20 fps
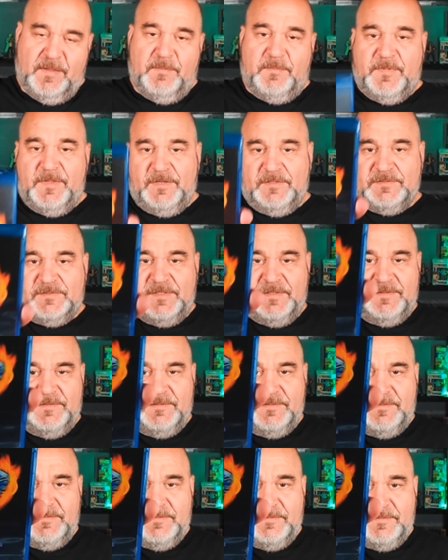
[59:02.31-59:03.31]
There's
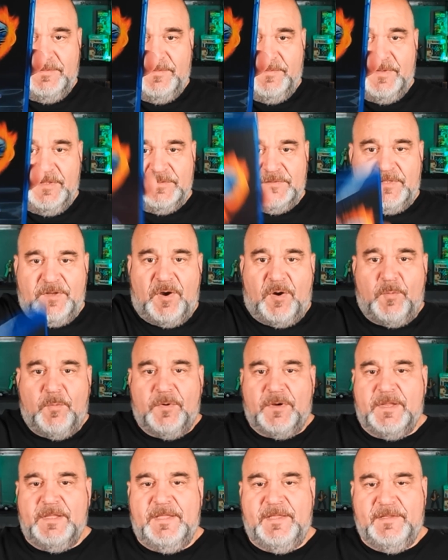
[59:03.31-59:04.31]
the
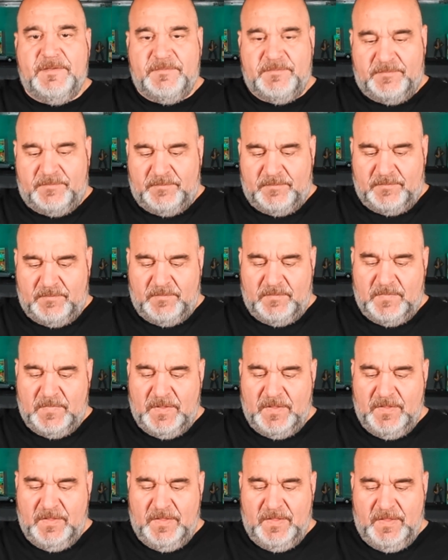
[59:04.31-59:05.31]
artwork again,
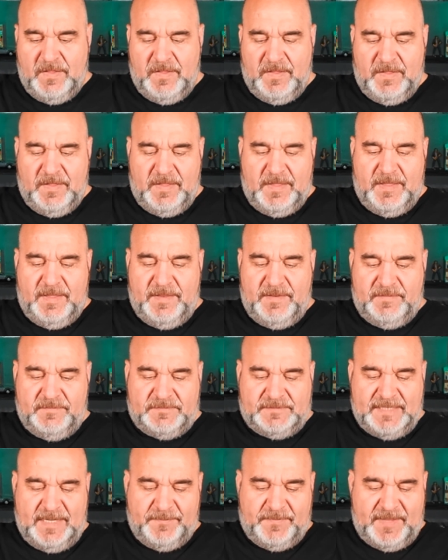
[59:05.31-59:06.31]
and
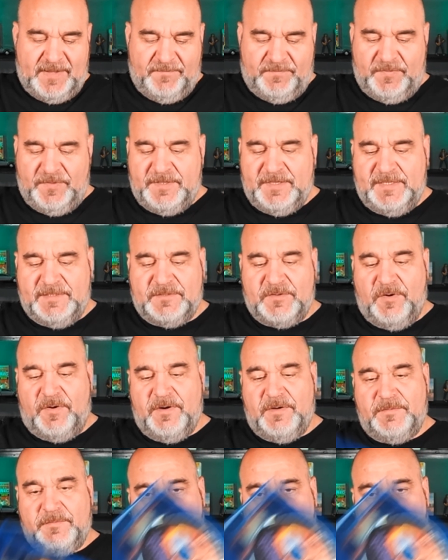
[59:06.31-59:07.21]
same thing for the disc art.